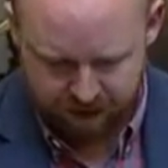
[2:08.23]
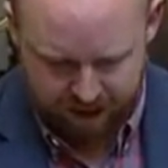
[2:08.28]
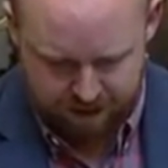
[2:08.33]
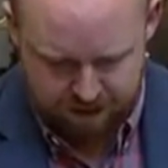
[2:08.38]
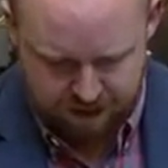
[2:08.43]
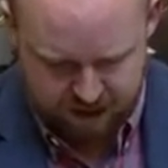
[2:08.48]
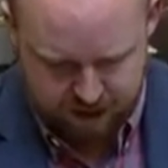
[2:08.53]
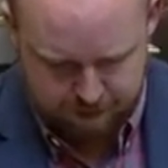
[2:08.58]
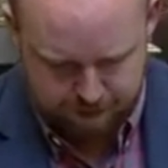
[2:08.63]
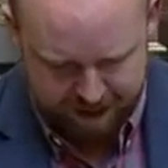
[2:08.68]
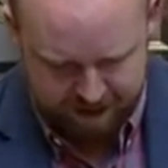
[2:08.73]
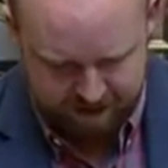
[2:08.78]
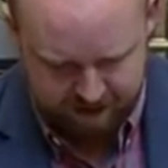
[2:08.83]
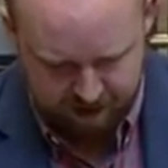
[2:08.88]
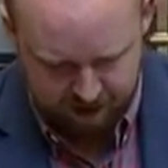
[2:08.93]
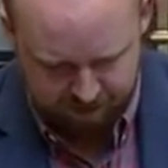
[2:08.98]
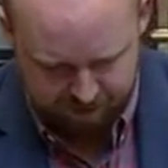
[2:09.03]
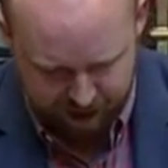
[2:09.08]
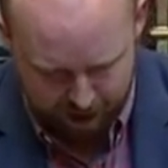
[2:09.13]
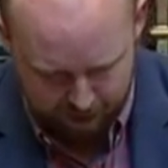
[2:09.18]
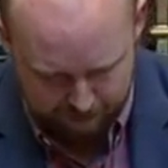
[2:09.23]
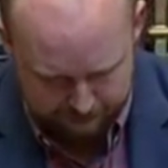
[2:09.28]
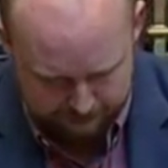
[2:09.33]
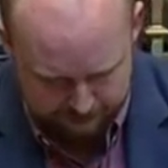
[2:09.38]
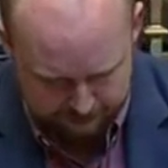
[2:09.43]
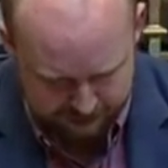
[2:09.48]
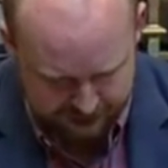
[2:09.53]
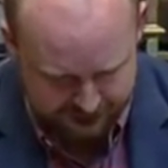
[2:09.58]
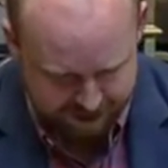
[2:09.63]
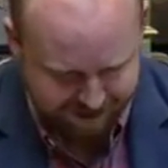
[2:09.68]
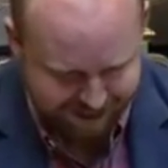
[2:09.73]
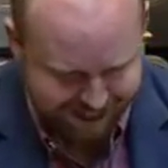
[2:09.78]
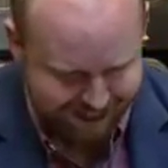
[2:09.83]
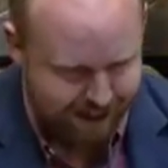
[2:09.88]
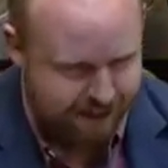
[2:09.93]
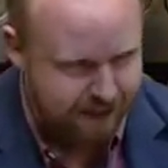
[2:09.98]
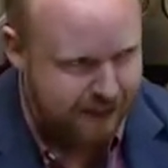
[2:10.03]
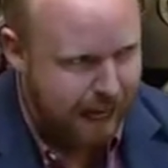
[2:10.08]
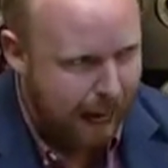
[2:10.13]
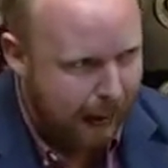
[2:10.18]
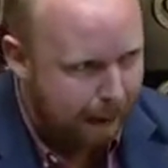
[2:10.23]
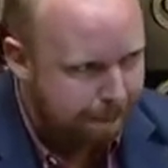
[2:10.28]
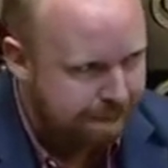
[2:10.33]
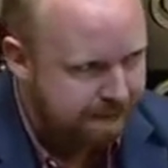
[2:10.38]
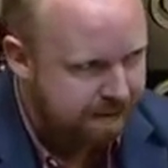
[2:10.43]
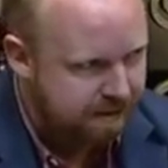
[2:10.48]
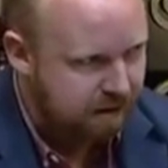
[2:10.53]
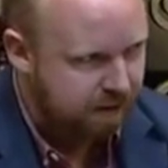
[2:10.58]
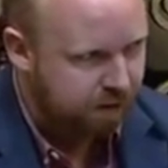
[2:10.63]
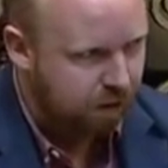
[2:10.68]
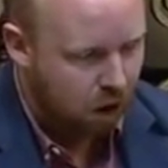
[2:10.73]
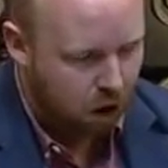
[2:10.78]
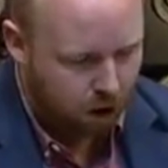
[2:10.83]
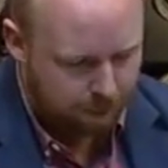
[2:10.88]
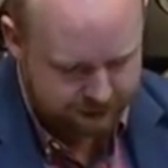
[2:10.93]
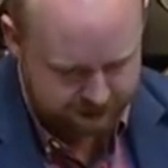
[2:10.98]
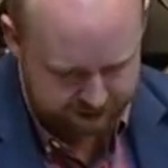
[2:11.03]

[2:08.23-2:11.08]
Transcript: and this space to develop. Indeed, in the absence of law,